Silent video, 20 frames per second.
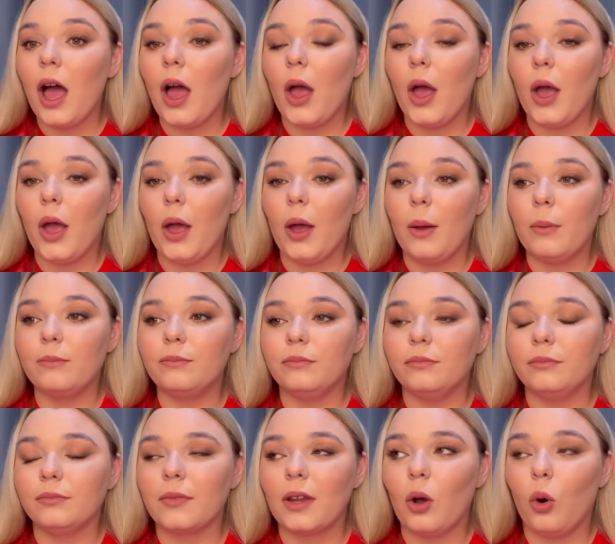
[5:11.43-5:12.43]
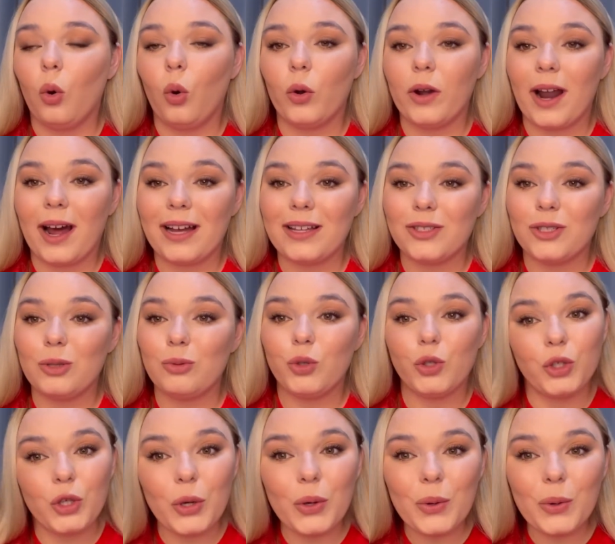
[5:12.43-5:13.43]
or nice new
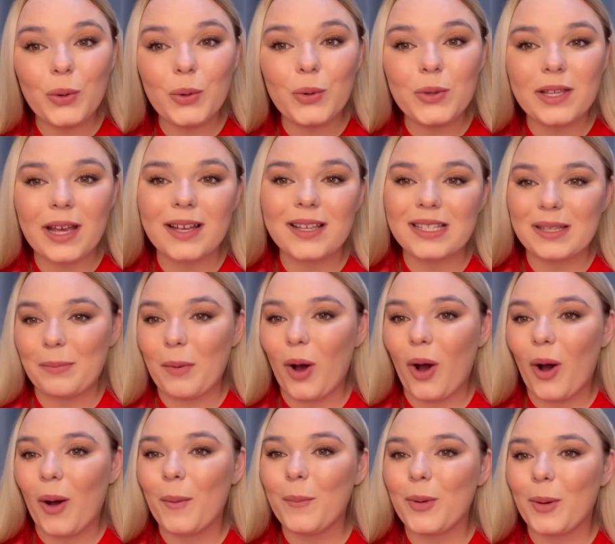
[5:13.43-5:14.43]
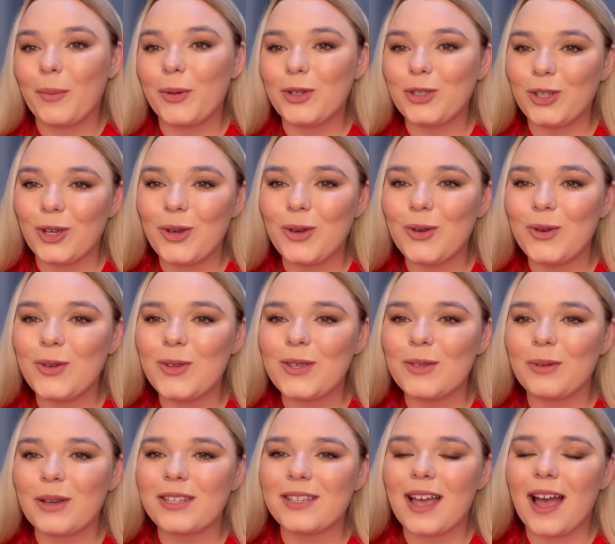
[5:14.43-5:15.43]
shoes, like smart proper shoes,
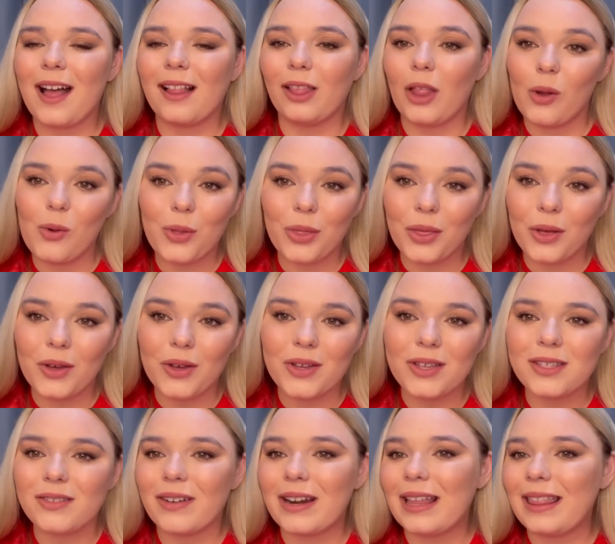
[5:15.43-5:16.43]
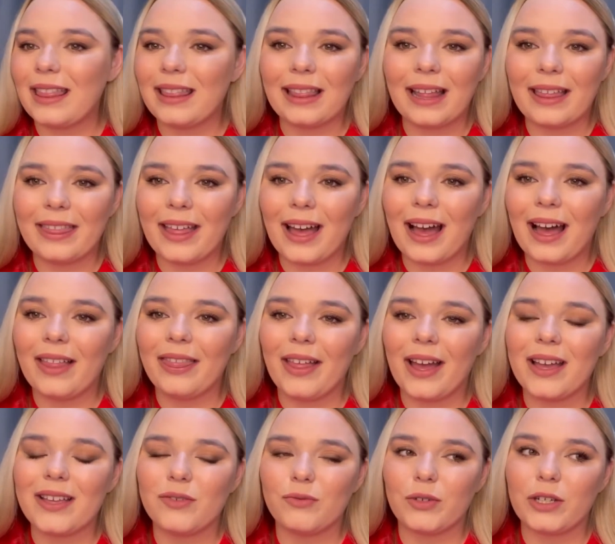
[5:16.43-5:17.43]
which loafers or anything like that,
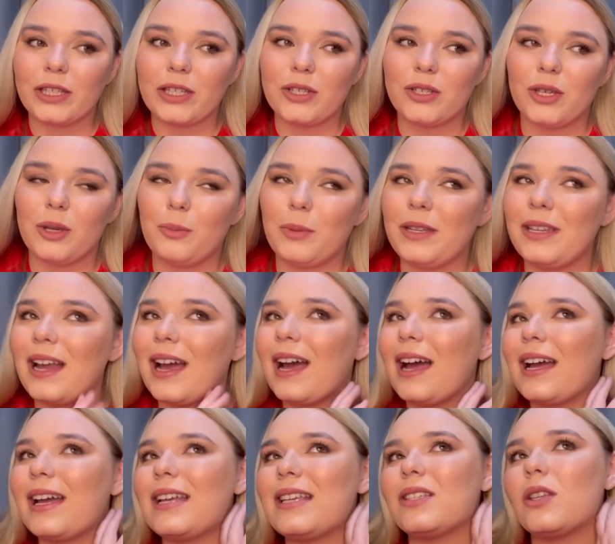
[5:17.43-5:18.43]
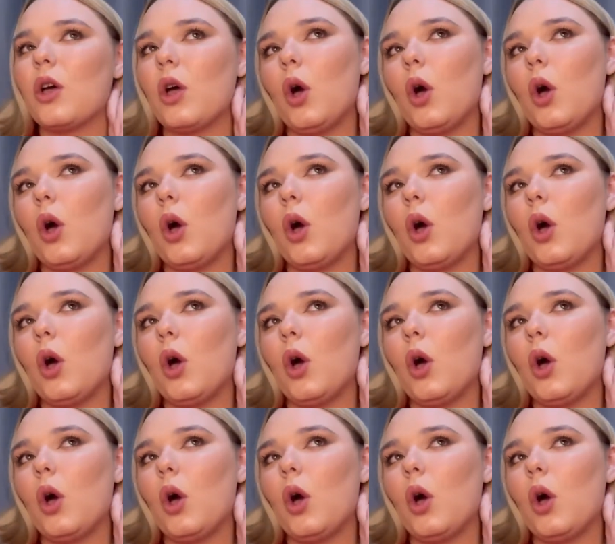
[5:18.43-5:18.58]
that is really super nice.